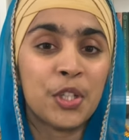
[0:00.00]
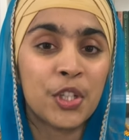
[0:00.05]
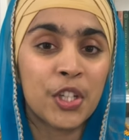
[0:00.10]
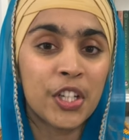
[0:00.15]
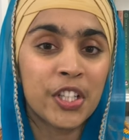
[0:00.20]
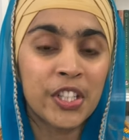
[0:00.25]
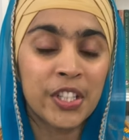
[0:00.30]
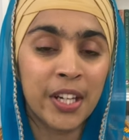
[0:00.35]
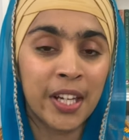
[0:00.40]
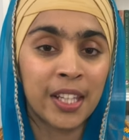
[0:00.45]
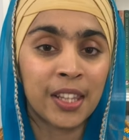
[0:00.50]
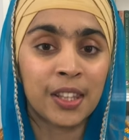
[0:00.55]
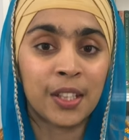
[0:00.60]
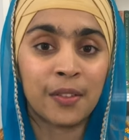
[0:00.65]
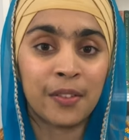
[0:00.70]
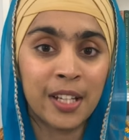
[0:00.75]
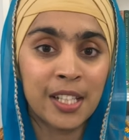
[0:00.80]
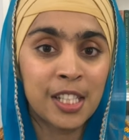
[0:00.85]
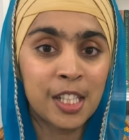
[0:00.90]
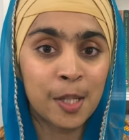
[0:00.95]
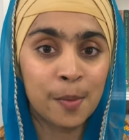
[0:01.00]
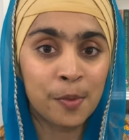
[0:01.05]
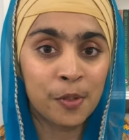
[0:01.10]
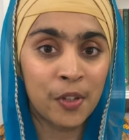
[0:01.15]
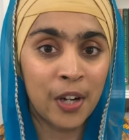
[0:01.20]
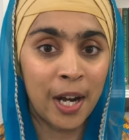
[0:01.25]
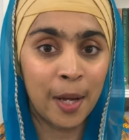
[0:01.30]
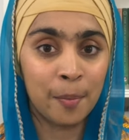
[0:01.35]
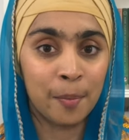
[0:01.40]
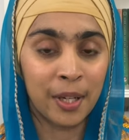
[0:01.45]
sure to hit the red
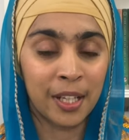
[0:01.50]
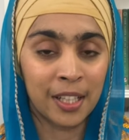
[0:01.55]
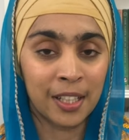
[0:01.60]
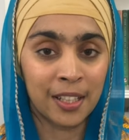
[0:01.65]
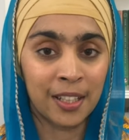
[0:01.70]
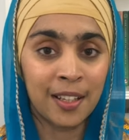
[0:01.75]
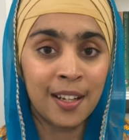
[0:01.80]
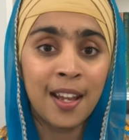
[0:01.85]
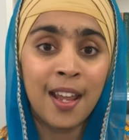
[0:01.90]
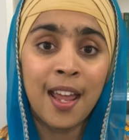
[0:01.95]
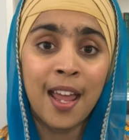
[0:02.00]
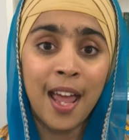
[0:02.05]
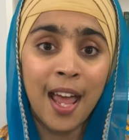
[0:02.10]
subscribe button